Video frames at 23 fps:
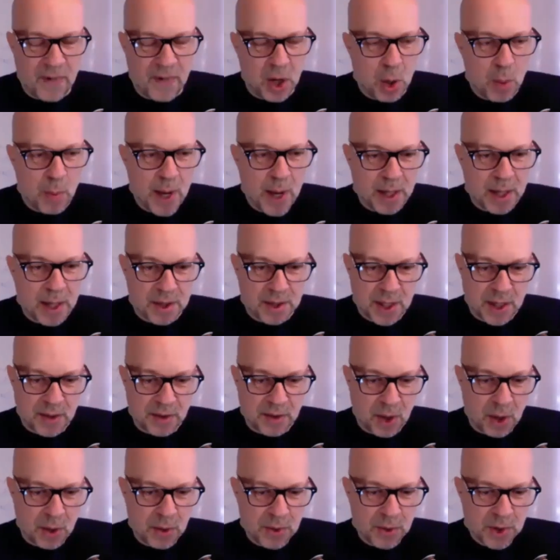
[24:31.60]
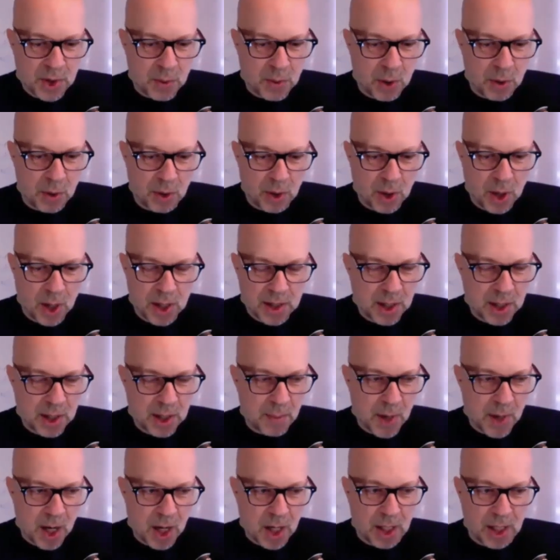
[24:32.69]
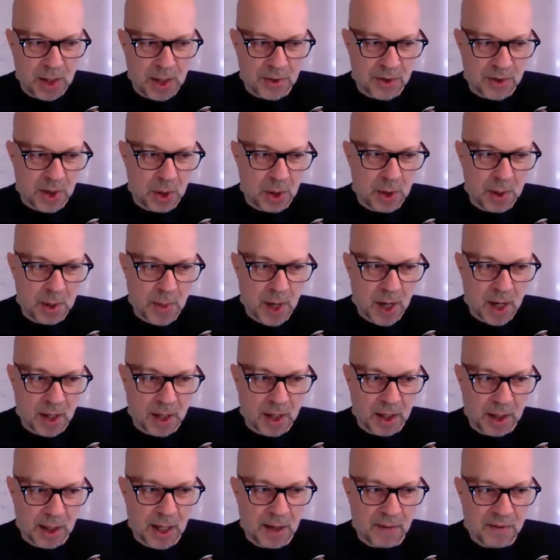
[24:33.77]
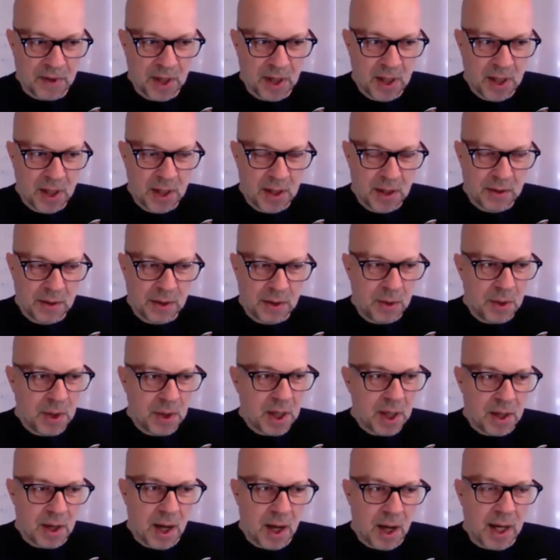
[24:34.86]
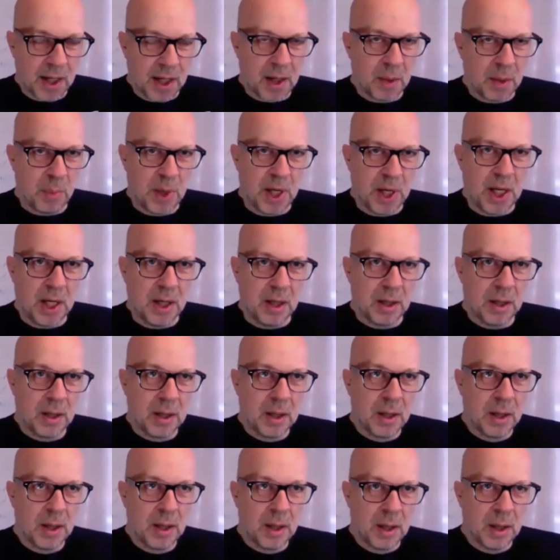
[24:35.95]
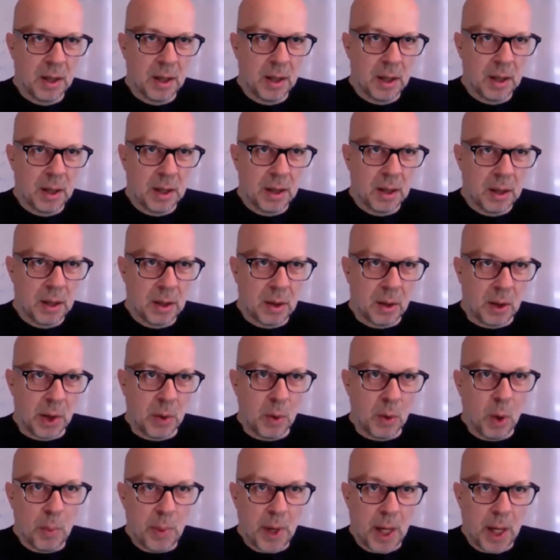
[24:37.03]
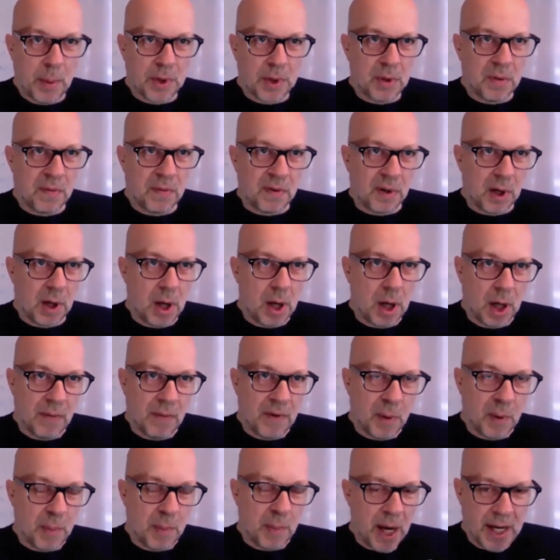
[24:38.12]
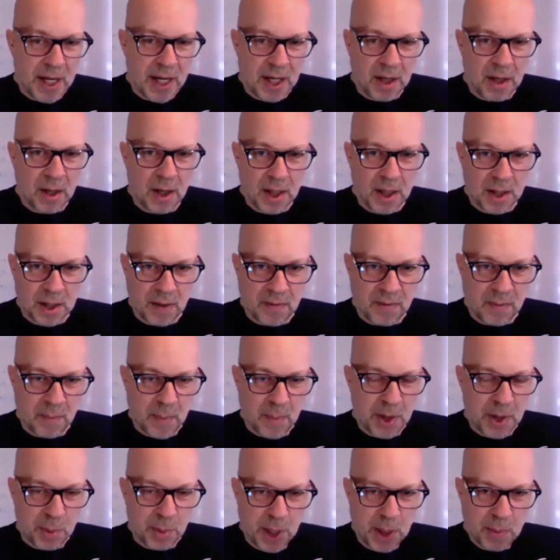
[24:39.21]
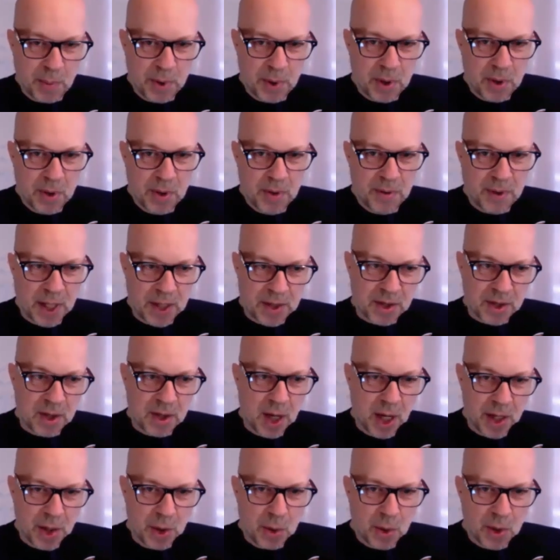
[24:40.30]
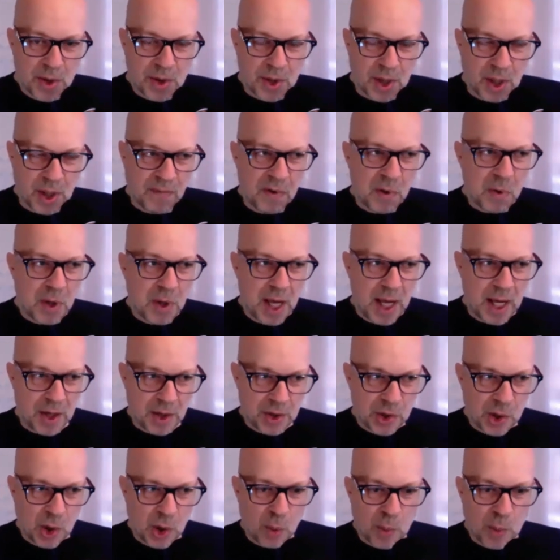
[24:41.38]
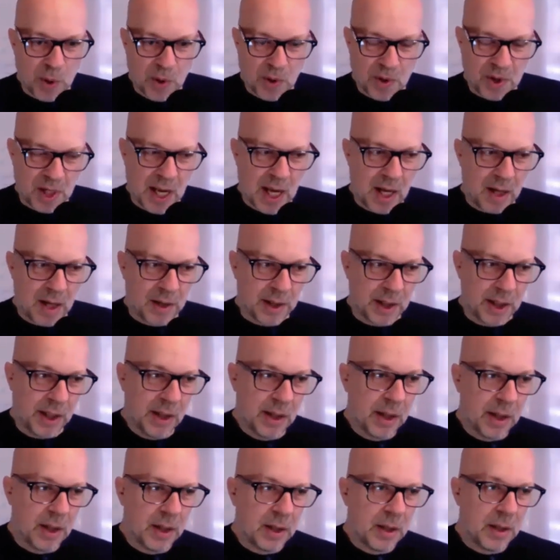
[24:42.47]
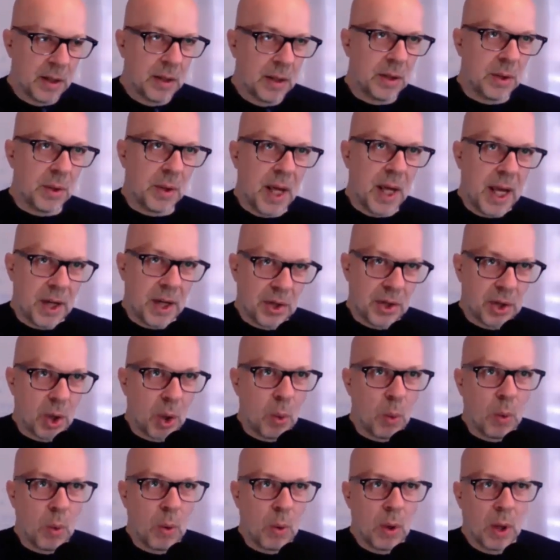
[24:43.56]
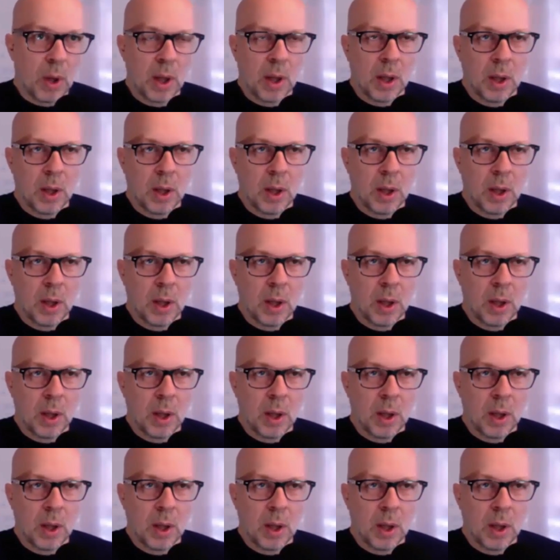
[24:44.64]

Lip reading: I go back to Seth Godin's quote, content marketing is the only marketing left. You cannot compete, or you won't be able to for long, if you're buying content from other people that's not yours. And if you can't show personality, you can't show